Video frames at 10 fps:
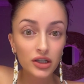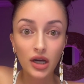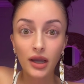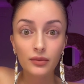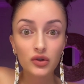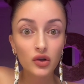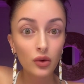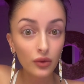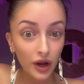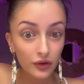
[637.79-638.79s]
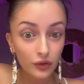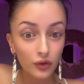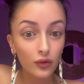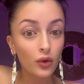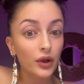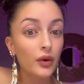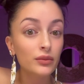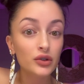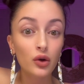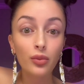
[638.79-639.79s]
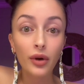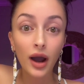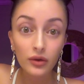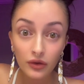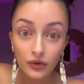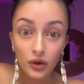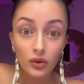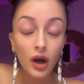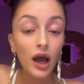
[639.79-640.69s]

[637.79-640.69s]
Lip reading: I am so grateful for you. I'm so proud of you.